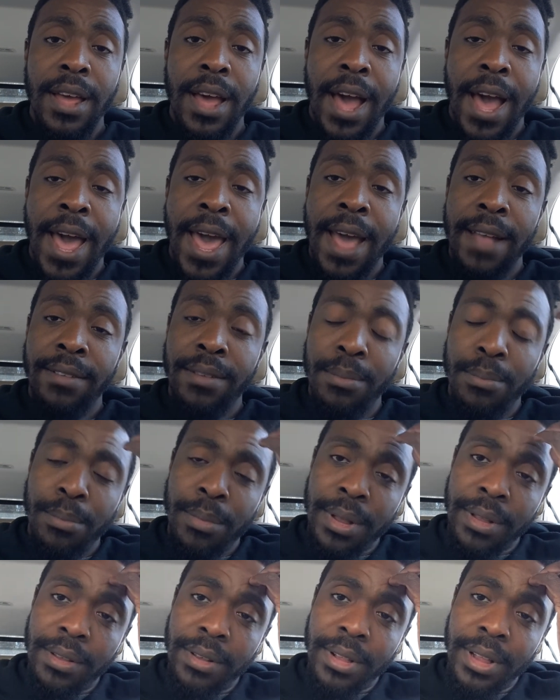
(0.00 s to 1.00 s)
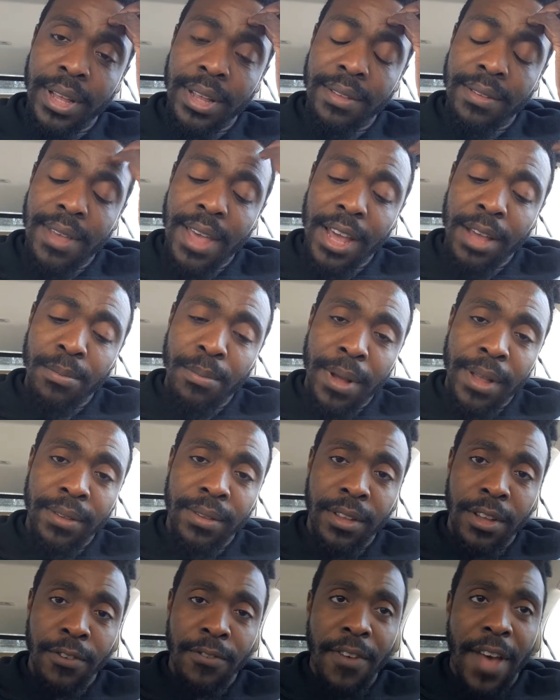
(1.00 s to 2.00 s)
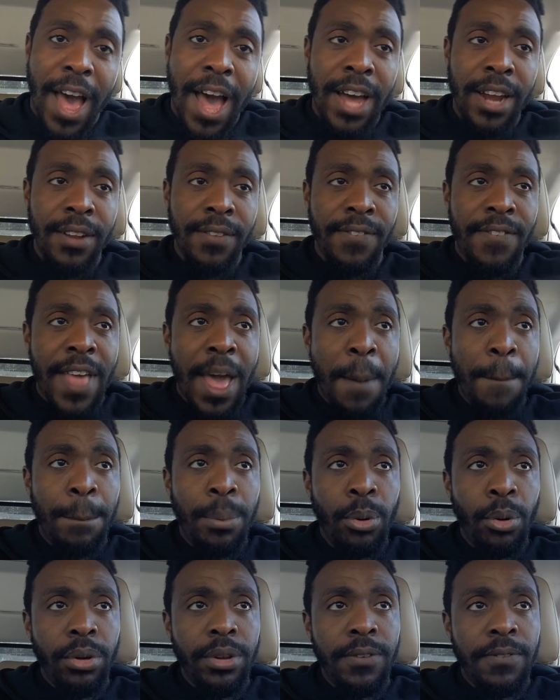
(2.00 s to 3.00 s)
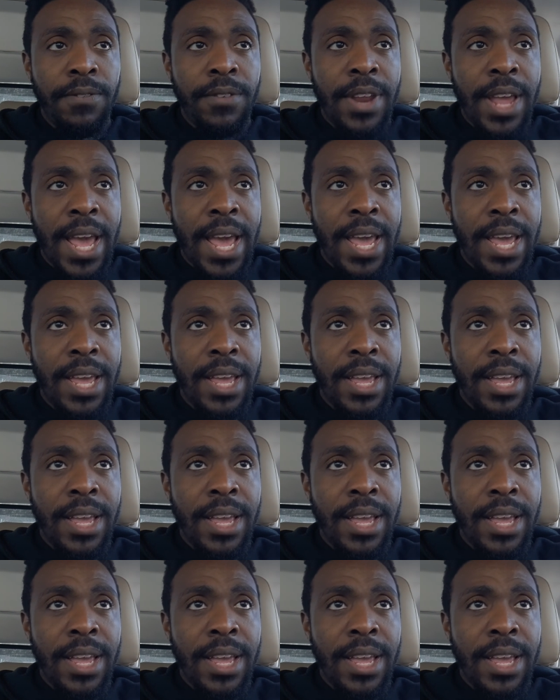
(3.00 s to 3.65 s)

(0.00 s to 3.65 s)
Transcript: I had to mentally take myself out of that pool of debt,